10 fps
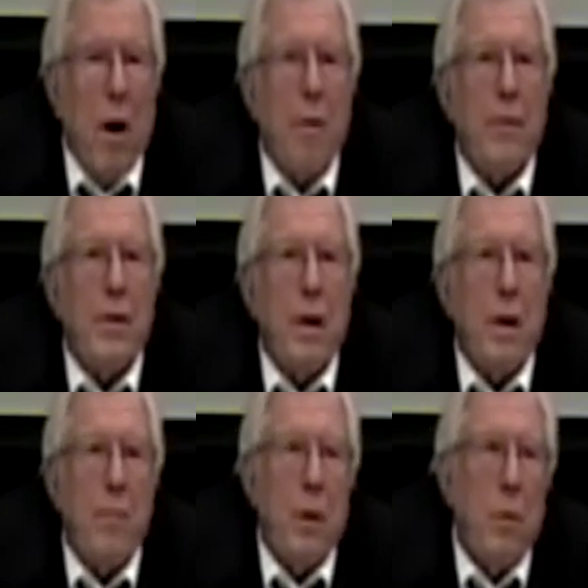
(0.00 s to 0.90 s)

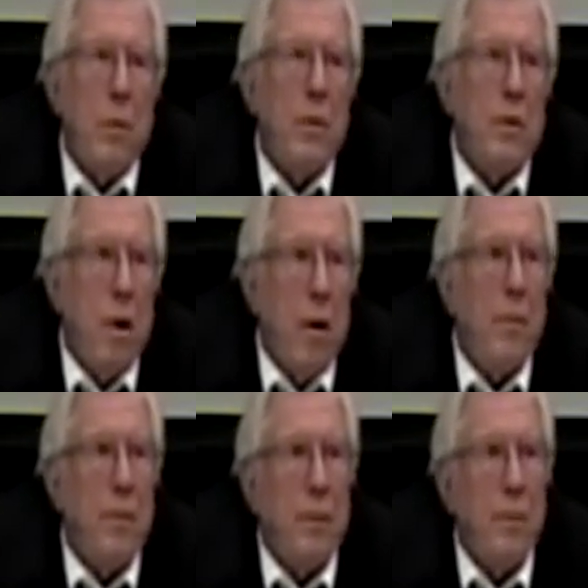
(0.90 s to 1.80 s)
officer who
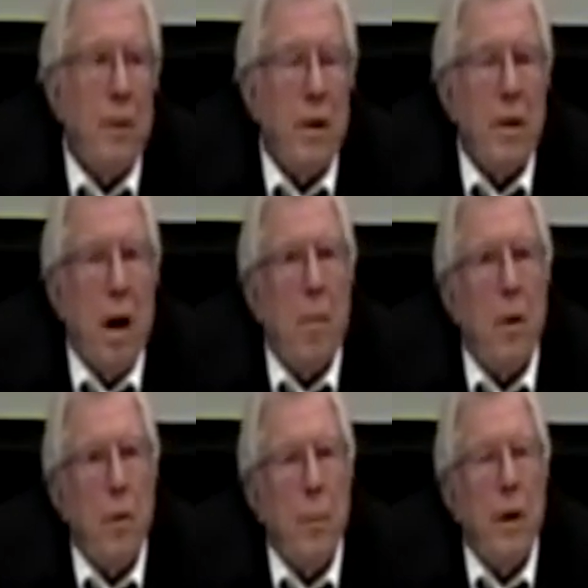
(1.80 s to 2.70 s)
served Fritz
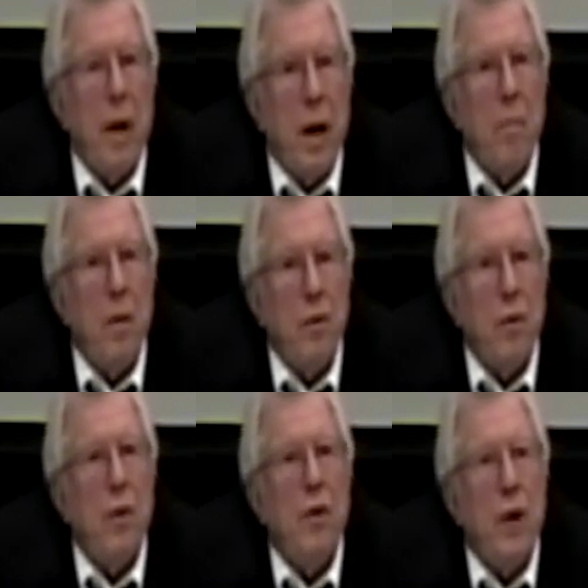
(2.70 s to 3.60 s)
Haber, who became a
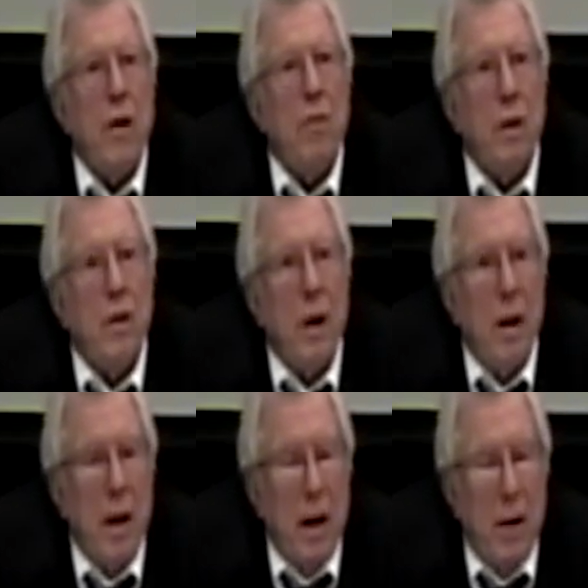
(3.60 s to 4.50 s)
Jewish general
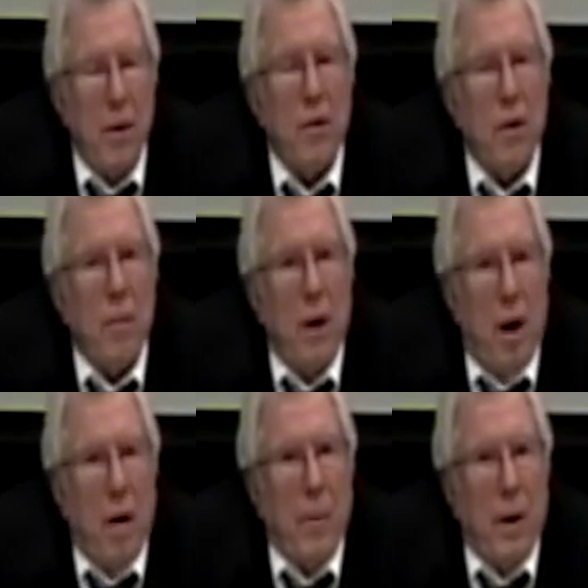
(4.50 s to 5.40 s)
in the German
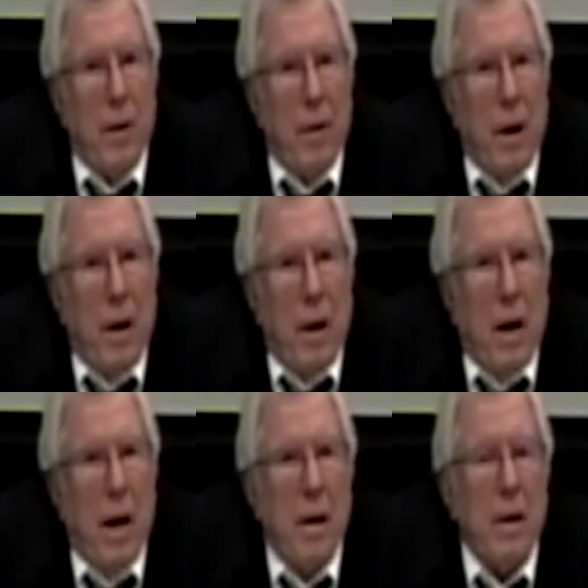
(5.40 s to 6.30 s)
army
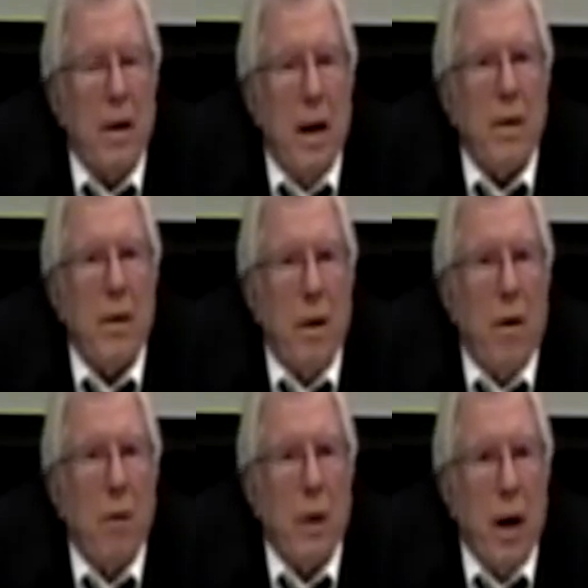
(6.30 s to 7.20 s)
and led the
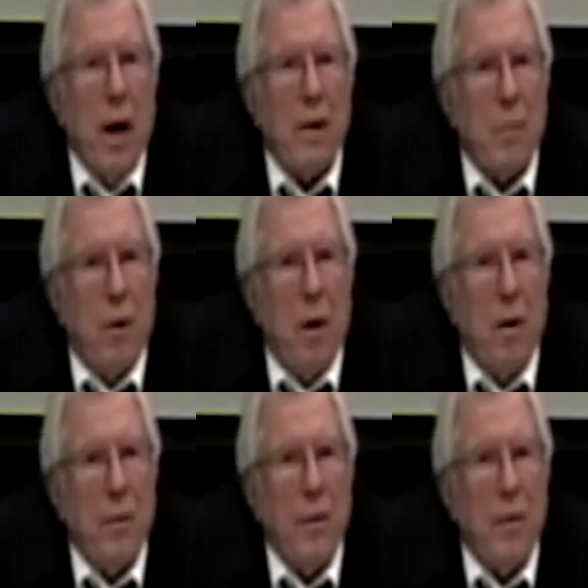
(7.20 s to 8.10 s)
whole gas
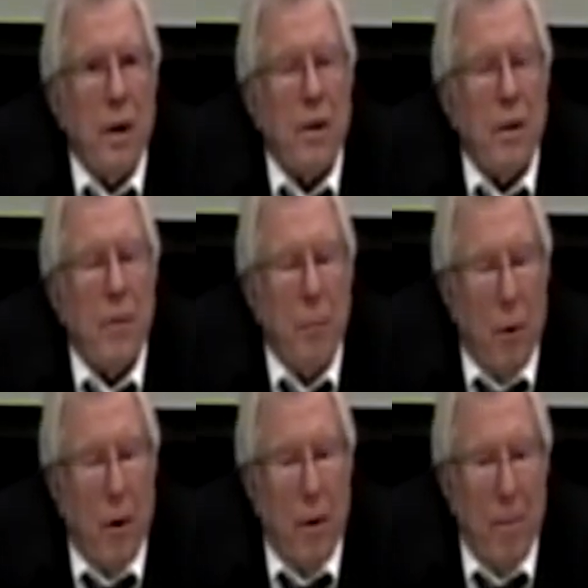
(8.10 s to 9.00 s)
war for the rest of the
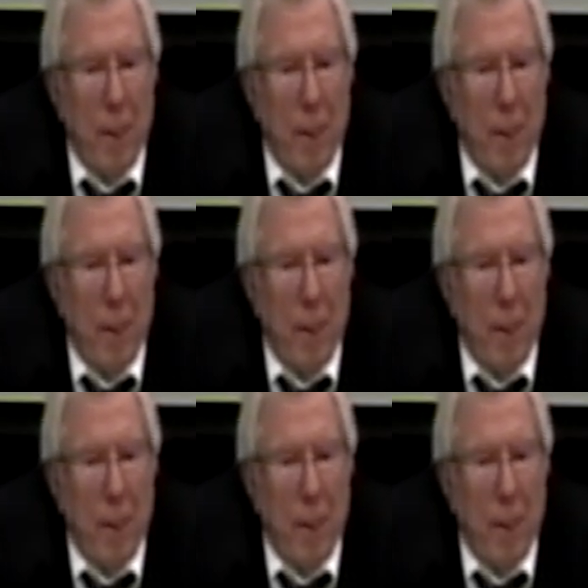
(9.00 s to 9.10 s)
war.